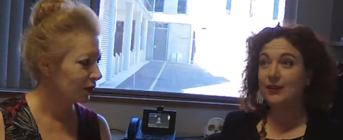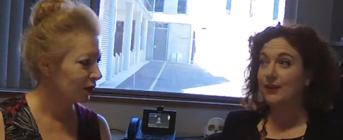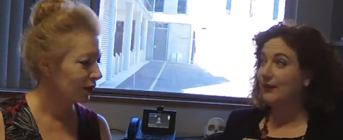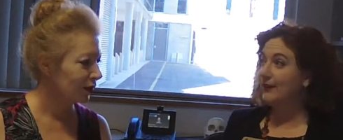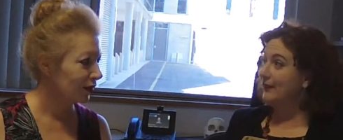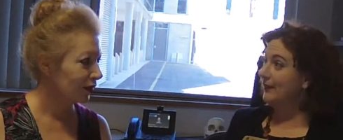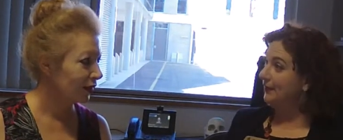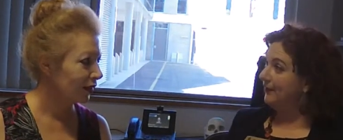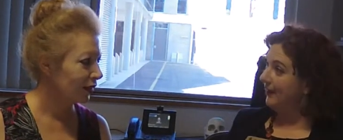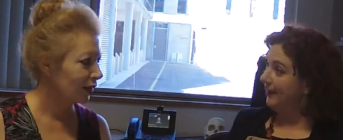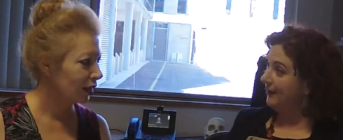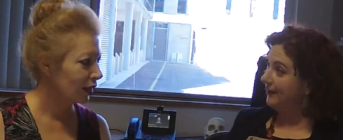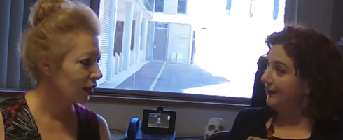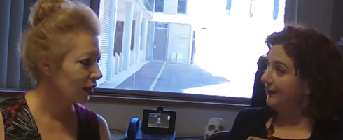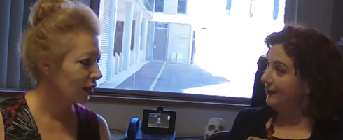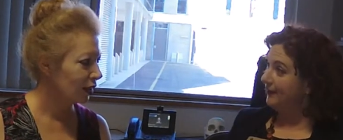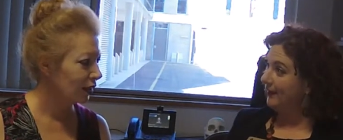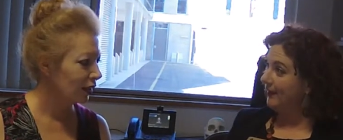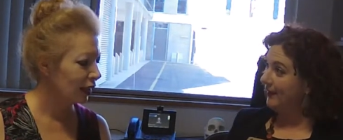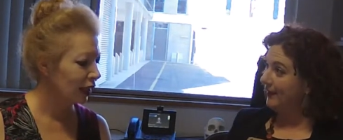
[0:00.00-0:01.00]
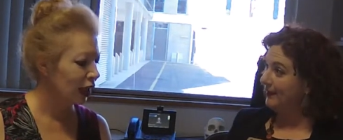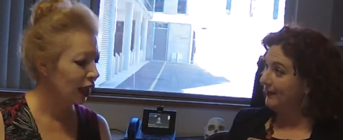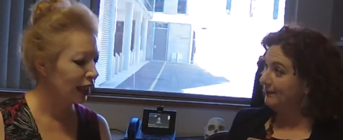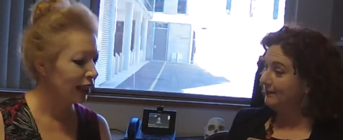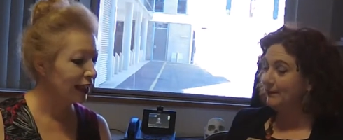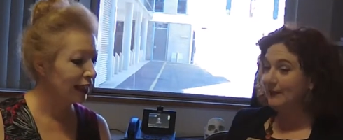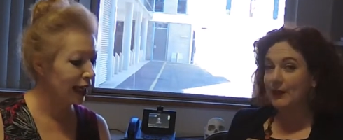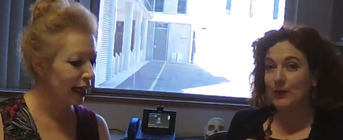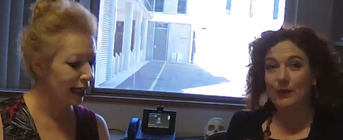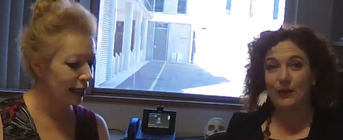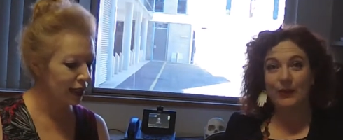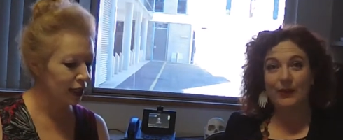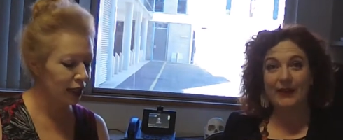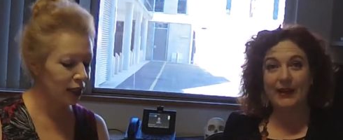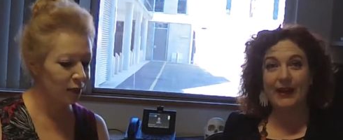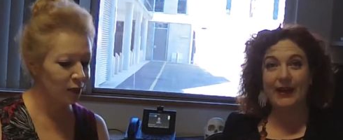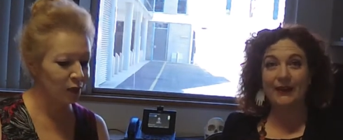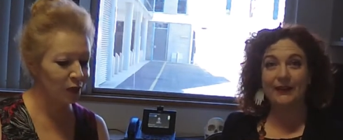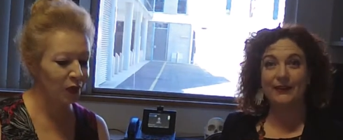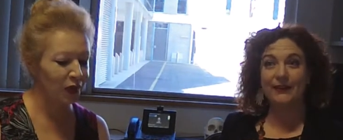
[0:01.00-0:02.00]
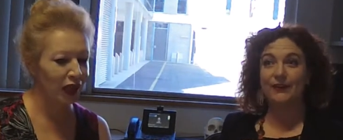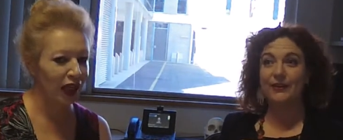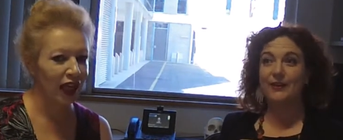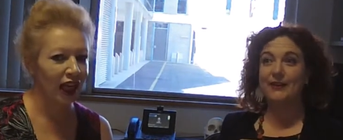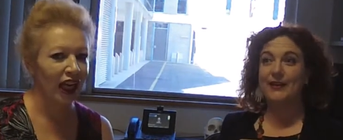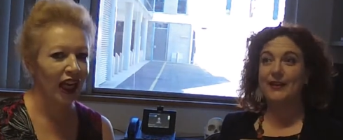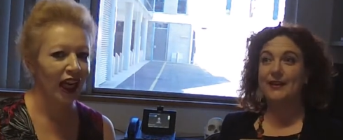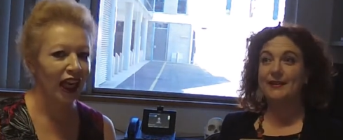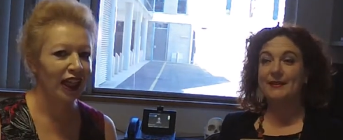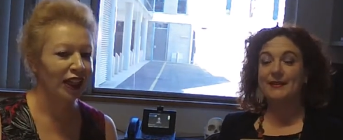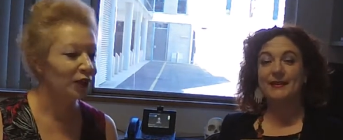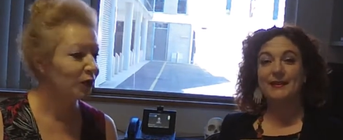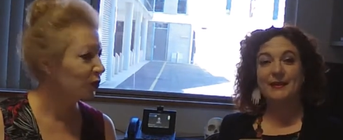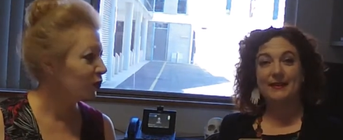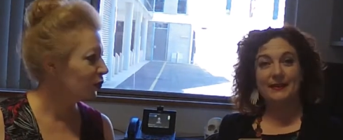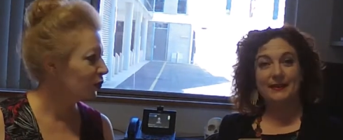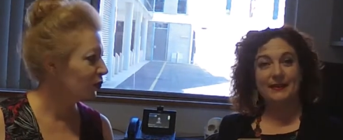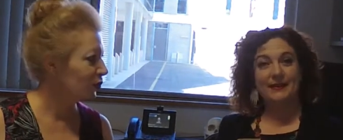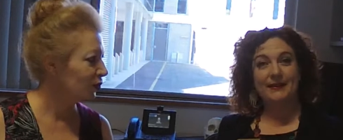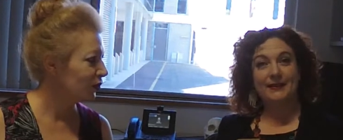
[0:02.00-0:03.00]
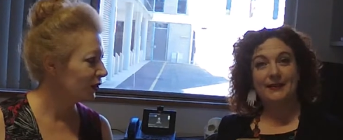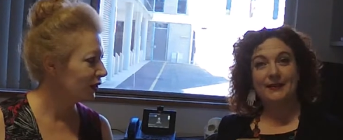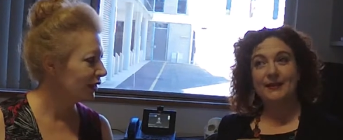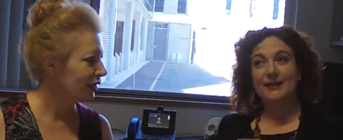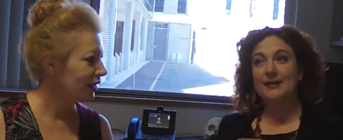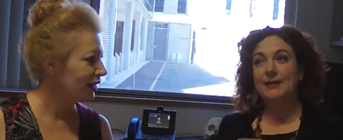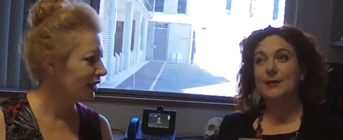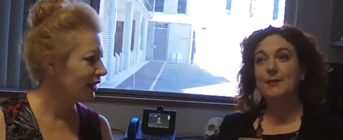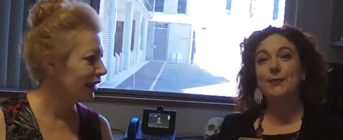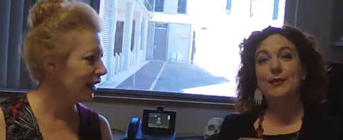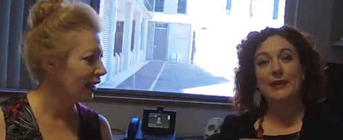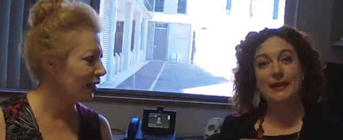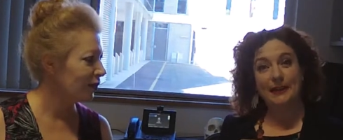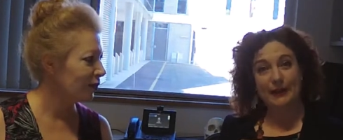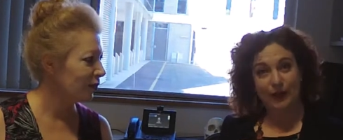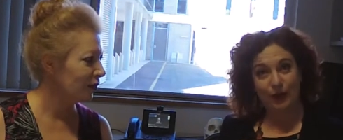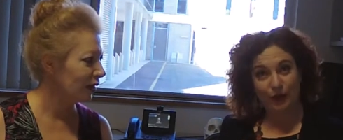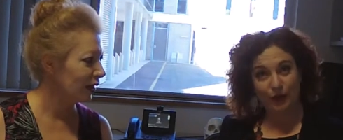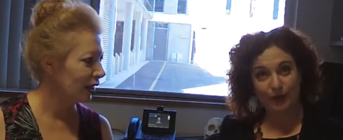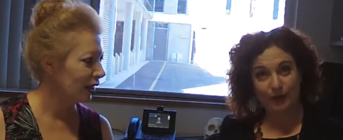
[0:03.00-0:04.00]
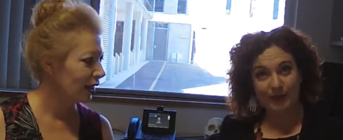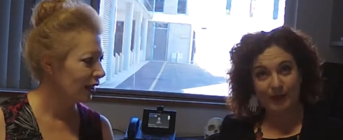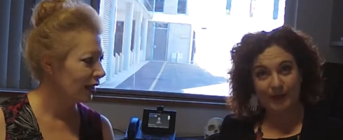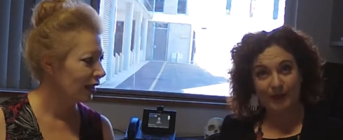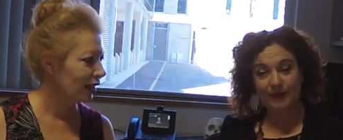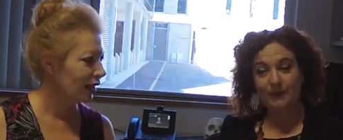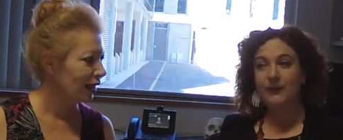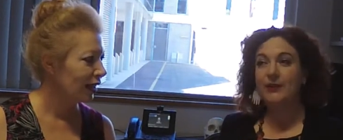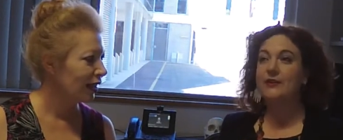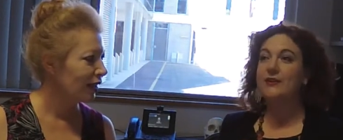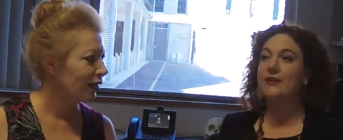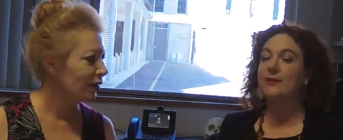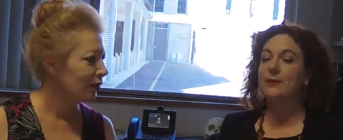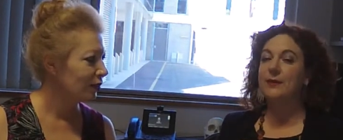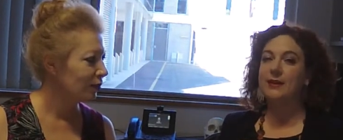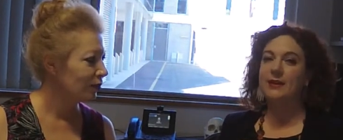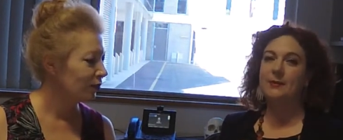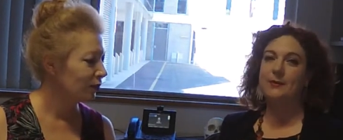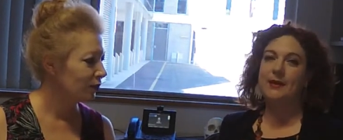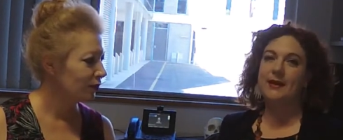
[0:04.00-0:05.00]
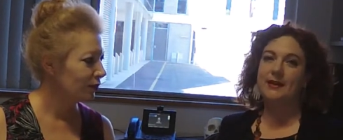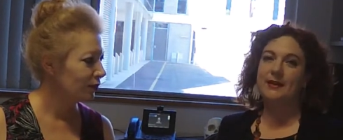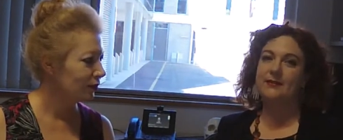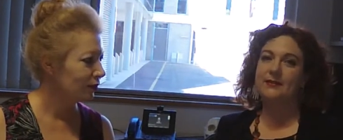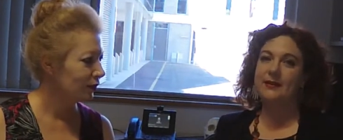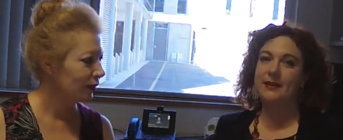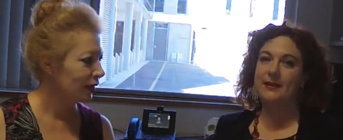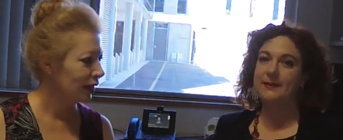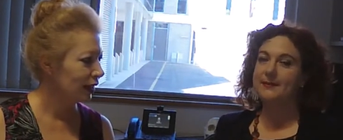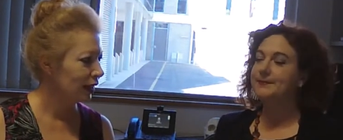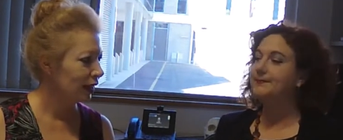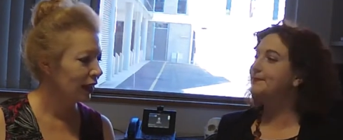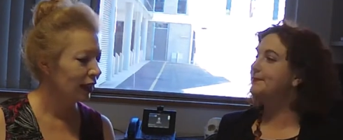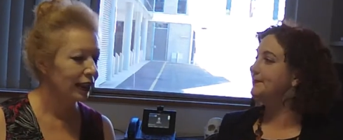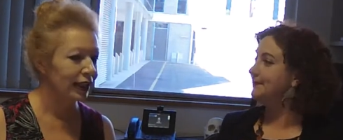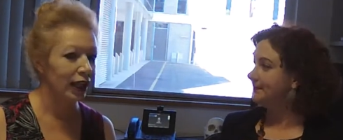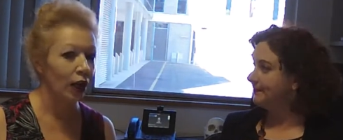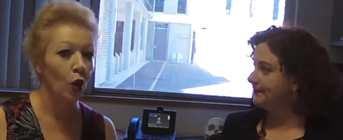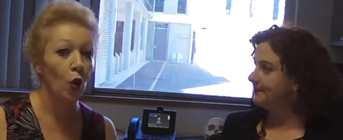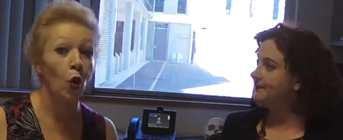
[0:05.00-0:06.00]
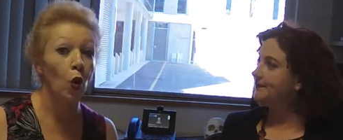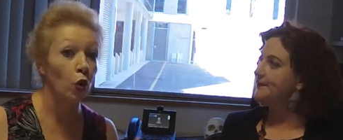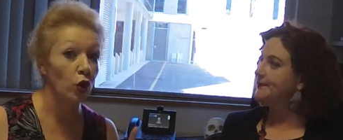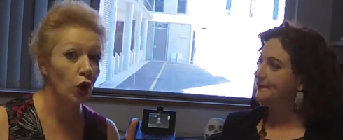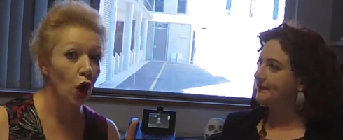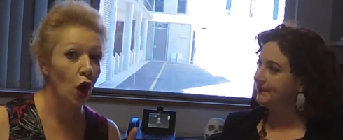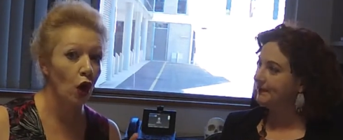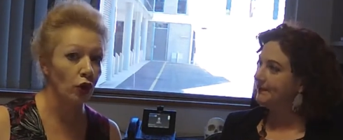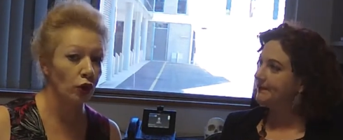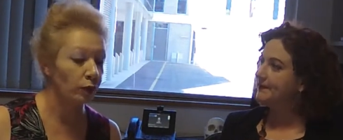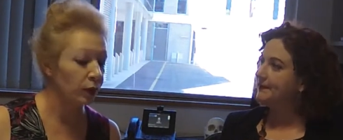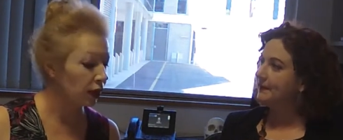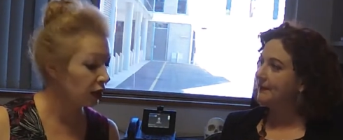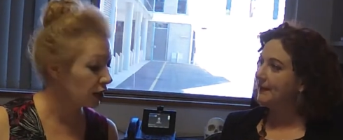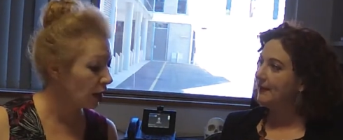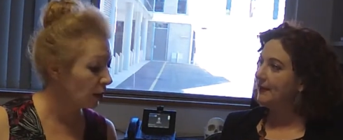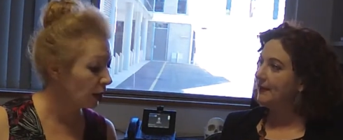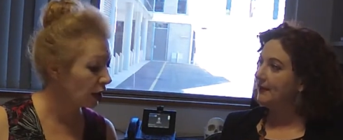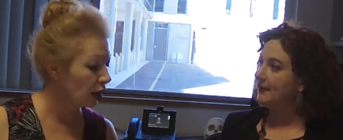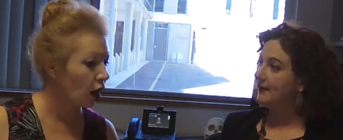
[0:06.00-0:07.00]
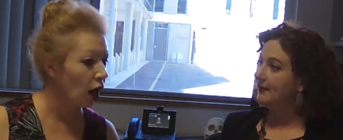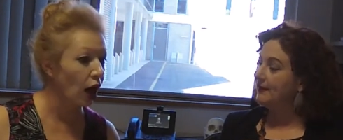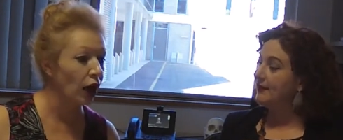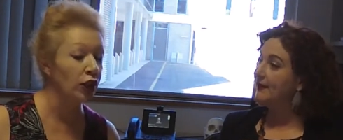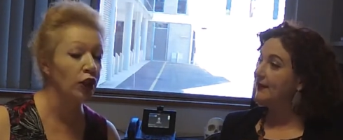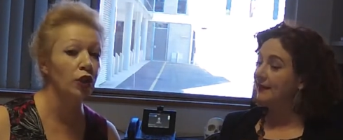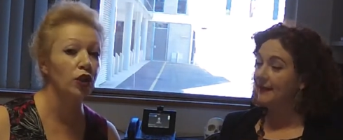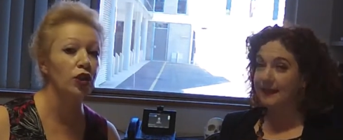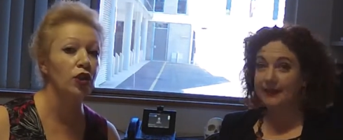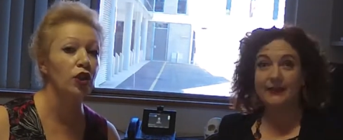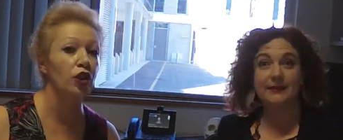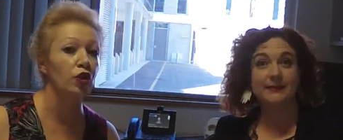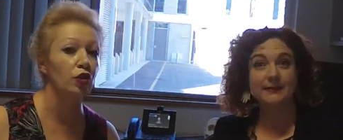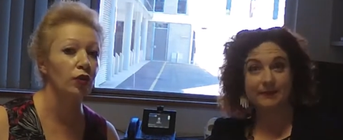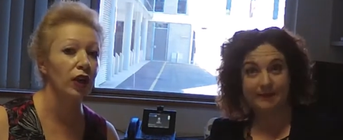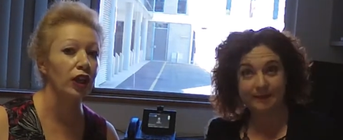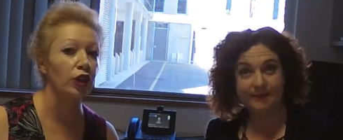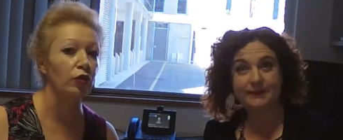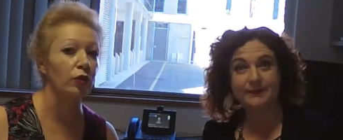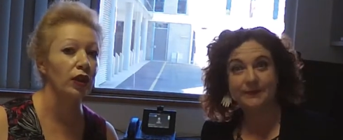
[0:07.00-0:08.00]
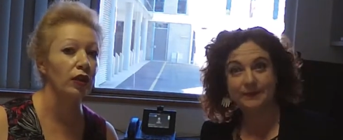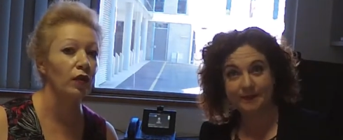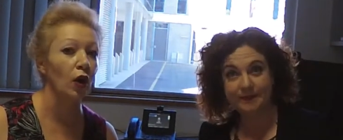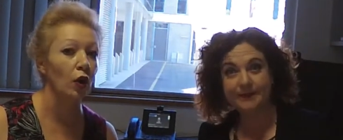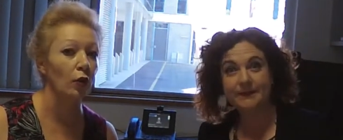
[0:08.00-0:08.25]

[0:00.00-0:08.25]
Speaker 1: cost effectively yes. or how to do that completely open, which is where you pay a fee. Yeah,
Speaker 2: or not, because I mean, I yeah. use the directory of